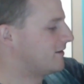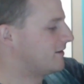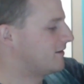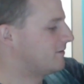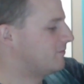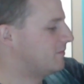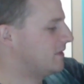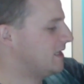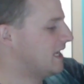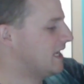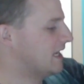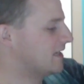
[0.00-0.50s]

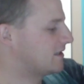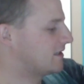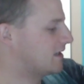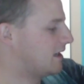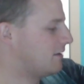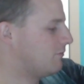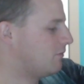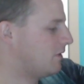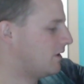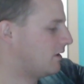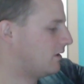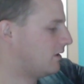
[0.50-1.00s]
But yes, I
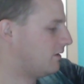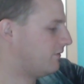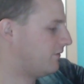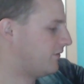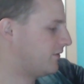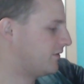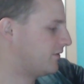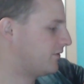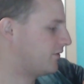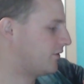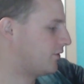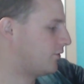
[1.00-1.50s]
will,
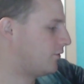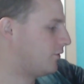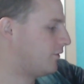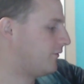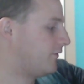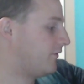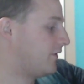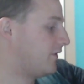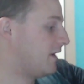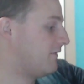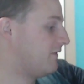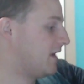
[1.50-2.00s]
for sure,
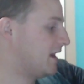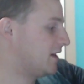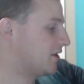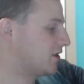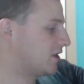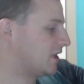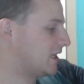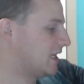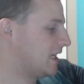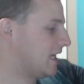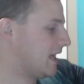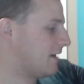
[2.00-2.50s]

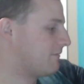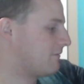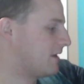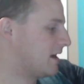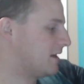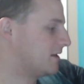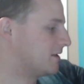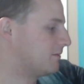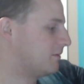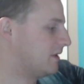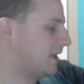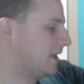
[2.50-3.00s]
eventually get
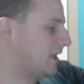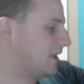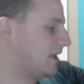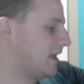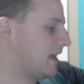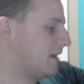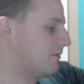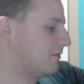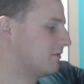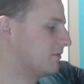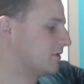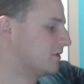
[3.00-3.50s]
round to playing the
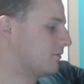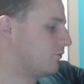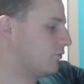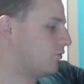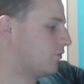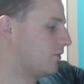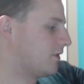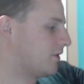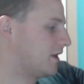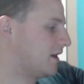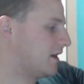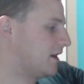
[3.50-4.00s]
Abrams on
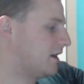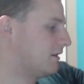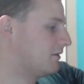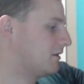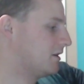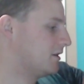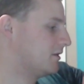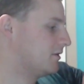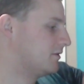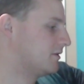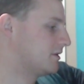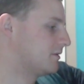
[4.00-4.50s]
War Thunder. I'm going
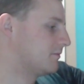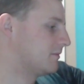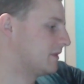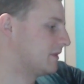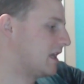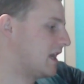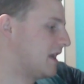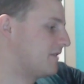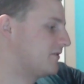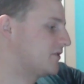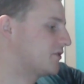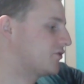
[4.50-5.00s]
to do some
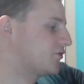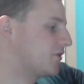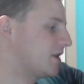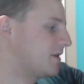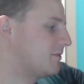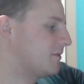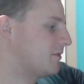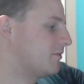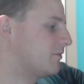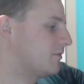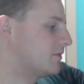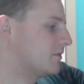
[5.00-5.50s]
live
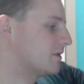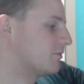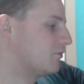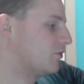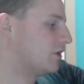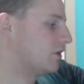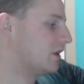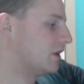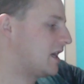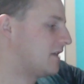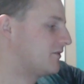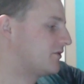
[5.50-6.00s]
streaming, some
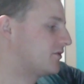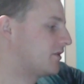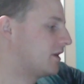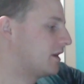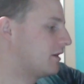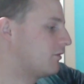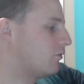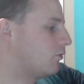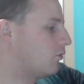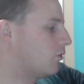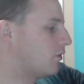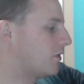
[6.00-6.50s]
more live
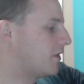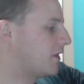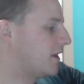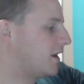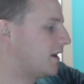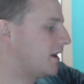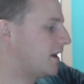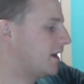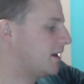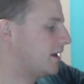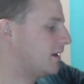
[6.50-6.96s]
streaming on War Thunder.